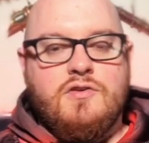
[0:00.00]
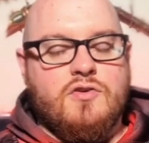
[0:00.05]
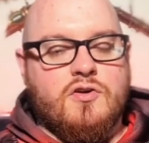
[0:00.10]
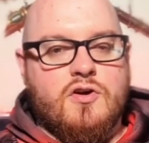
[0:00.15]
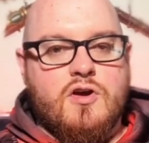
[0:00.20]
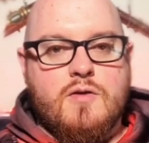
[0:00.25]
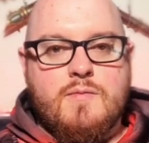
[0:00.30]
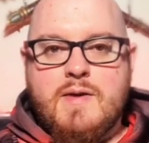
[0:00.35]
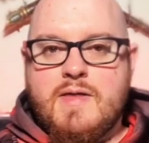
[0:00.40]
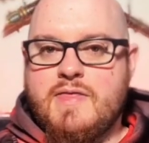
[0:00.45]

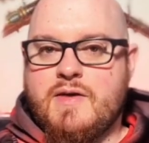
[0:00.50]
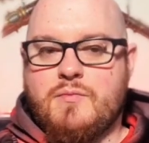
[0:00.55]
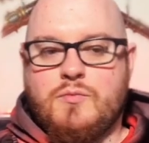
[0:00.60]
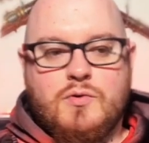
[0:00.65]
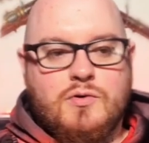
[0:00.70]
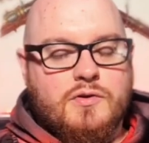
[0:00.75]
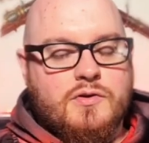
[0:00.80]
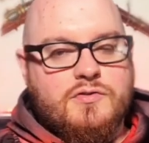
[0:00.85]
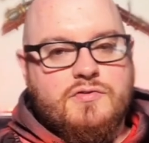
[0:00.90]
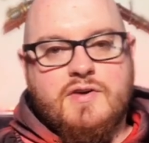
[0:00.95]
talking about their
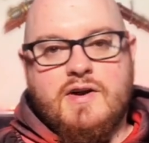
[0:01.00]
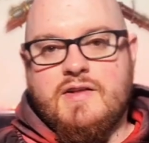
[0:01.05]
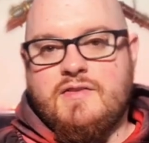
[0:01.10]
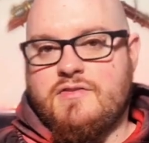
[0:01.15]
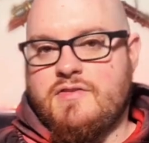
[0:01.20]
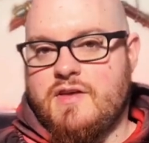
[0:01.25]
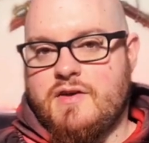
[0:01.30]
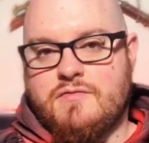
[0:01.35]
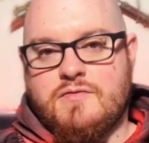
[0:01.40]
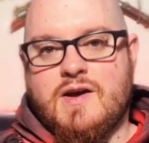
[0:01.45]
warlord
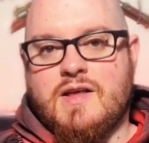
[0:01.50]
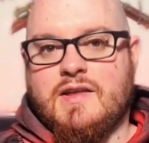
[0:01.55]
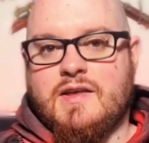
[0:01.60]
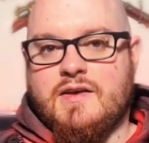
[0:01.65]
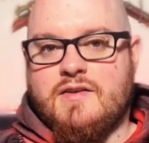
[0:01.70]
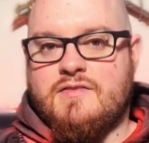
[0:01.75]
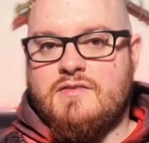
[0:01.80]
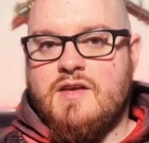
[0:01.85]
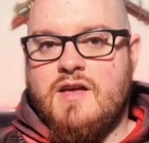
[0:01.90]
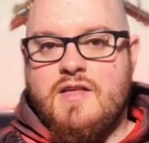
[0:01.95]
traits, their
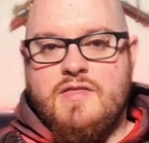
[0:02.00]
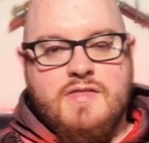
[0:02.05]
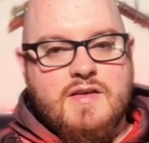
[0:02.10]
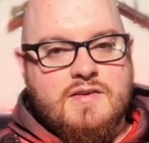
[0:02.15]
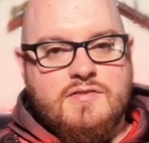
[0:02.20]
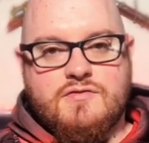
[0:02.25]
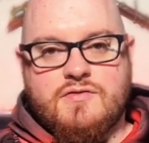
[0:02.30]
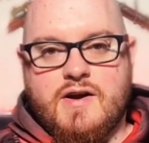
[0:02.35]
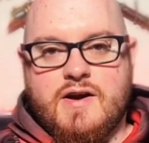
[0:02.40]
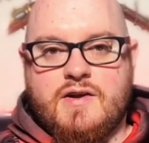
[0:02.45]
relics,
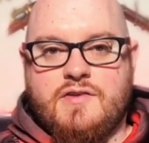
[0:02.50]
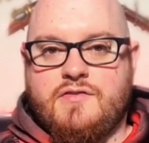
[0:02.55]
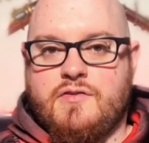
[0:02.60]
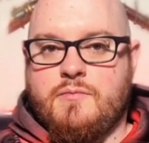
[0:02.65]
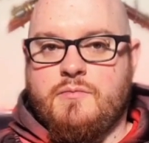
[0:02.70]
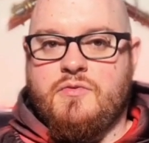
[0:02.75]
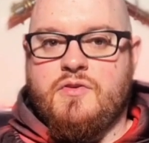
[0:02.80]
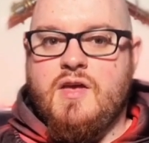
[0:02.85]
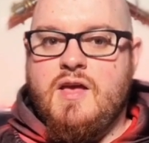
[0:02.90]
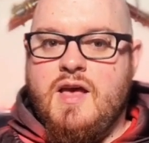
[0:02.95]
their
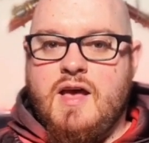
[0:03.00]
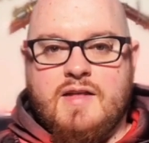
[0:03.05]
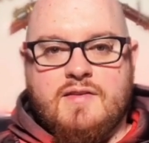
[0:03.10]
stratagems,